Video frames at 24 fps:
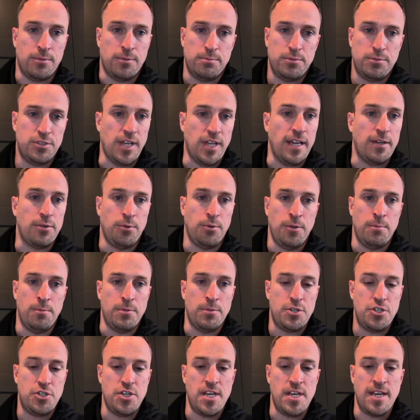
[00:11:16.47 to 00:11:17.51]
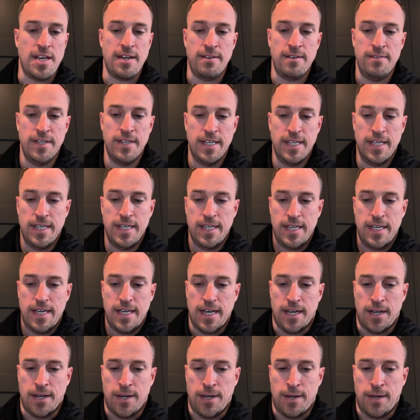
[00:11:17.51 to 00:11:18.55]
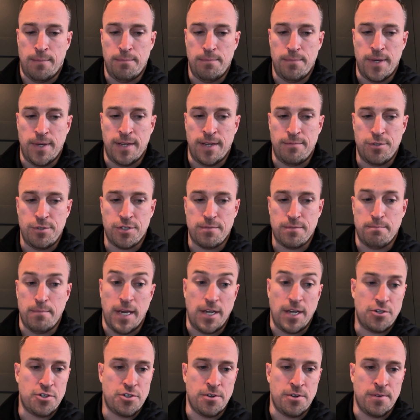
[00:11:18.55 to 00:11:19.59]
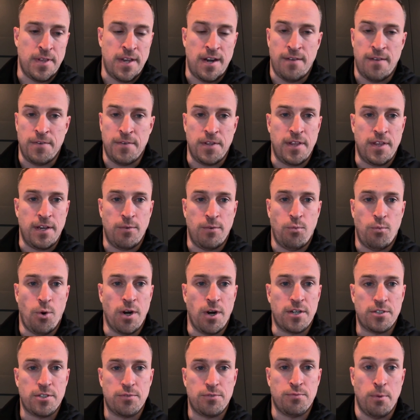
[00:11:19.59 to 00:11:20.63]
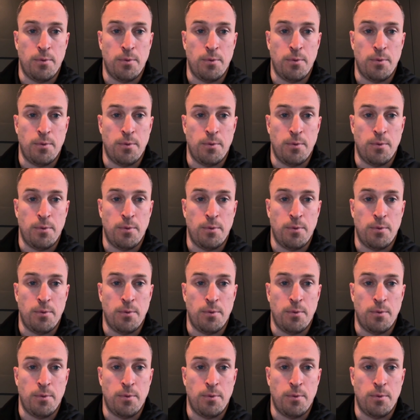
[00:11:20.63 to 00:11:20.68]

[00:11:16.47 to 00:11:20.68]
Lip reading: cycle the machine, and just make sure that everything works